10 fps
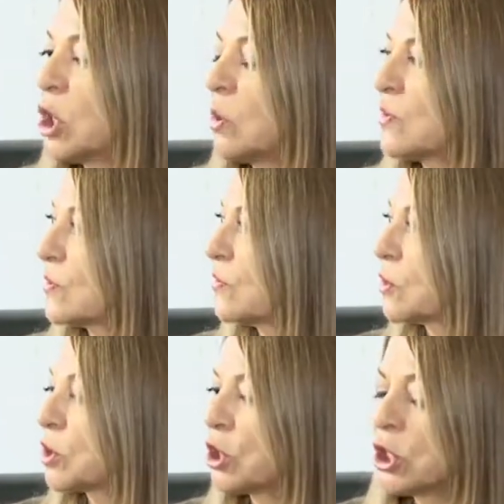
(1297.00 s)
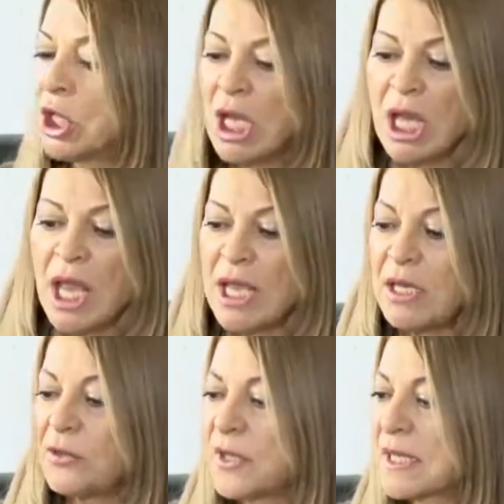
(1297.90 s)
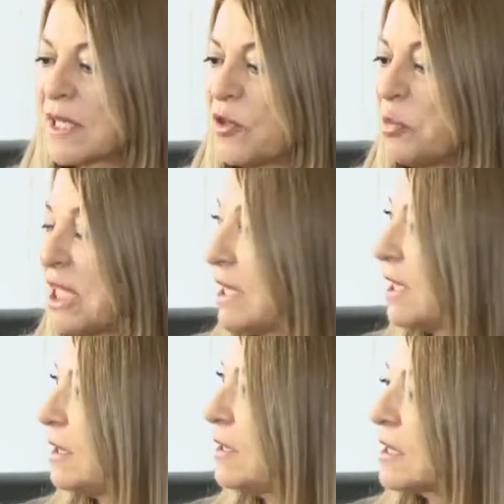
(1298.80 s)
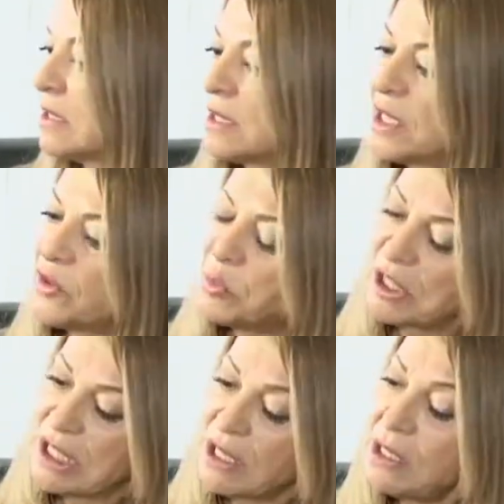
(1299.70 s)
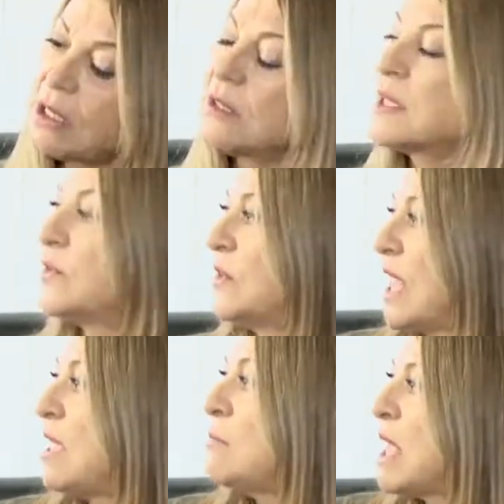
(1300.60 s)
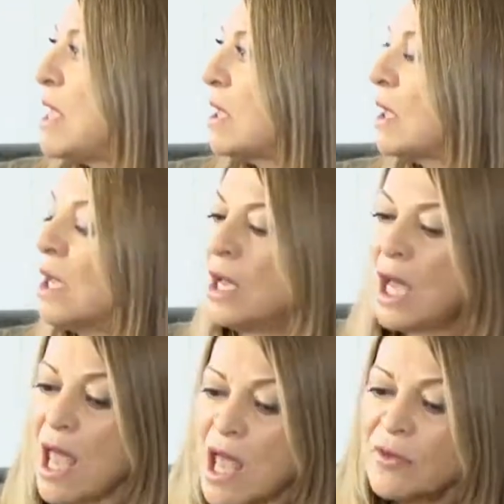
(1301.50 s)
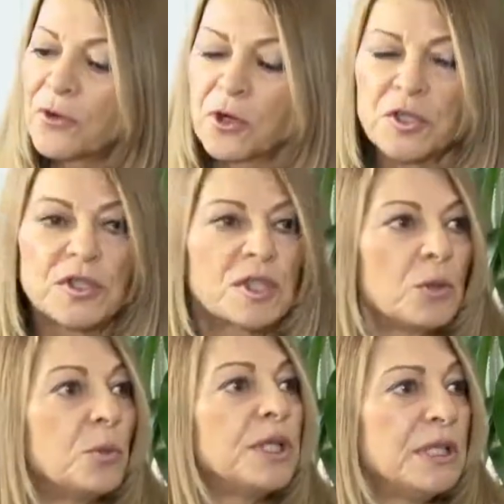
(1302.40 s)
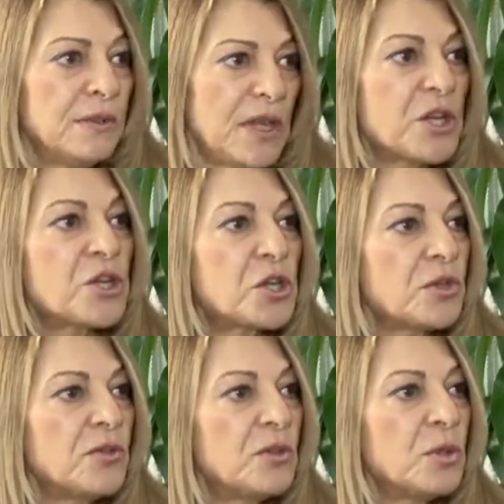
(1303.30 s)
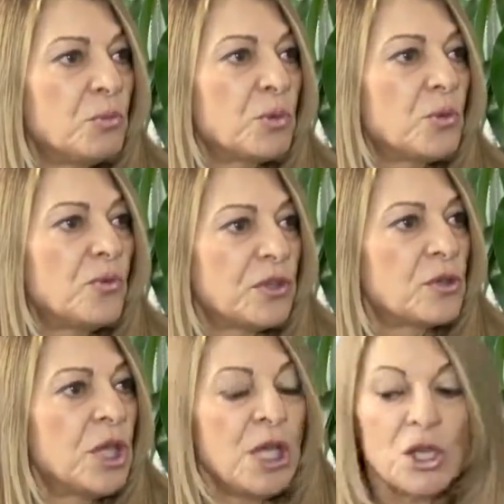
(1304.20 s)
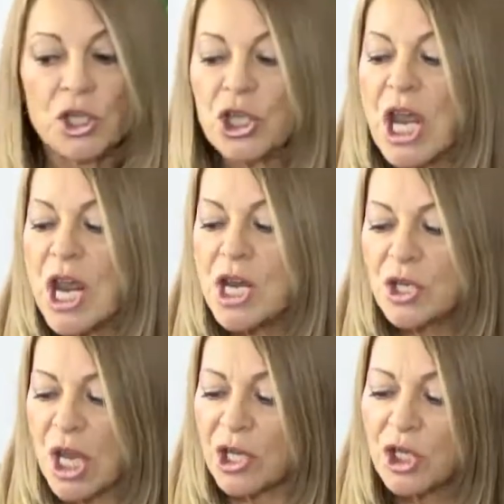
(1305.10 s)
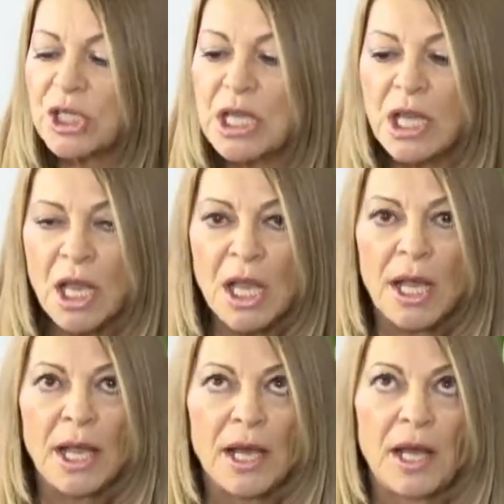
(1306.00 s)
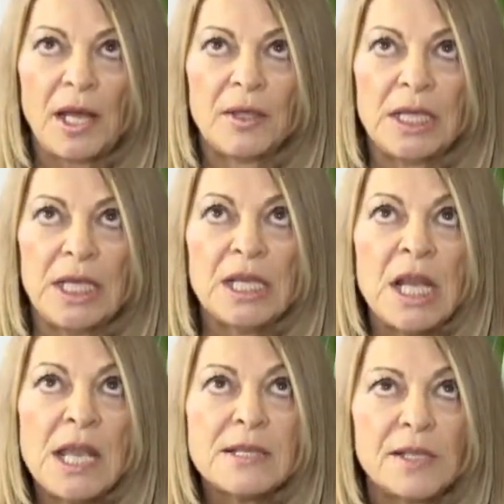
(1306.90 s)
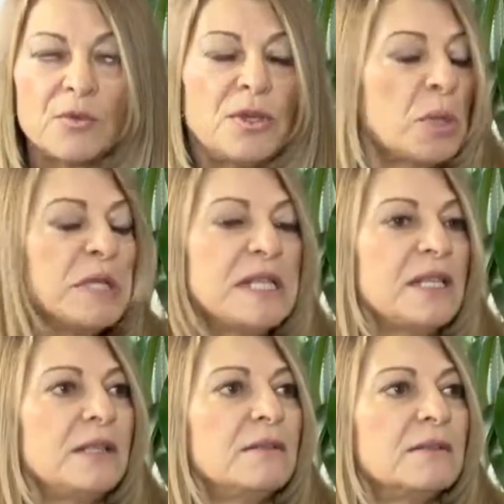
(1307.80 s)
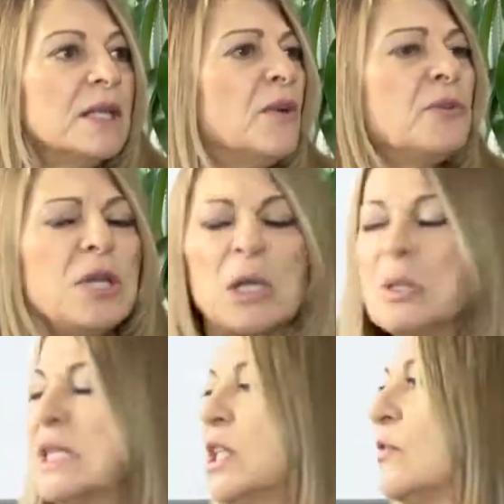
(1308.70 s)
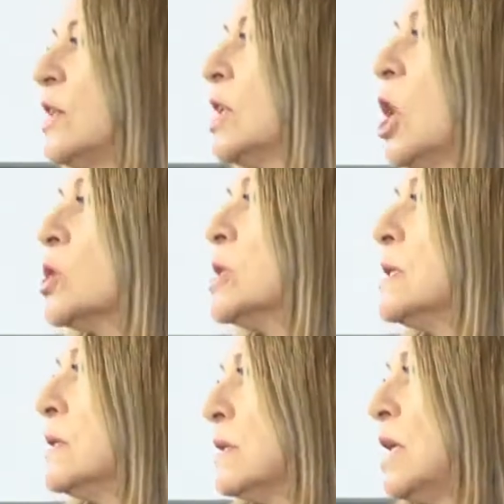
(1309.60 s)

It goes further and it affects everybody else. And then everybody else, if they make effort with intention to improve and change, actually enhance their frequency of their consciousness.